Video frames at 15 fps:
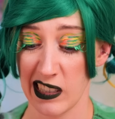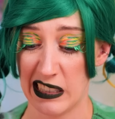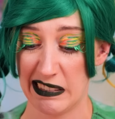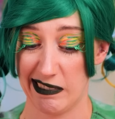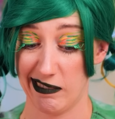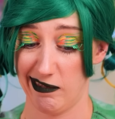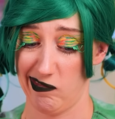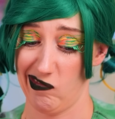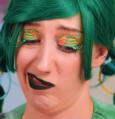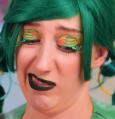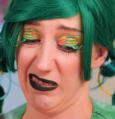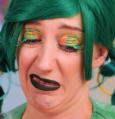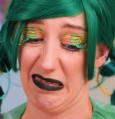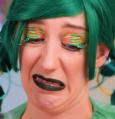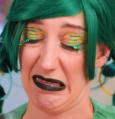And you need
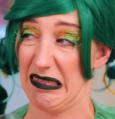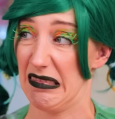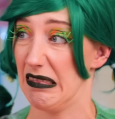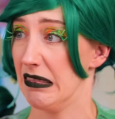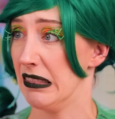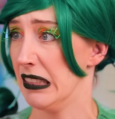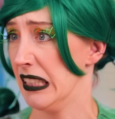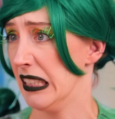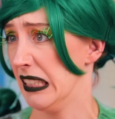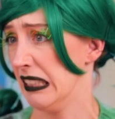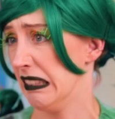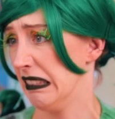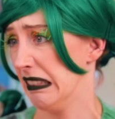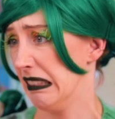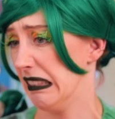to clean that
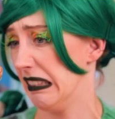hand.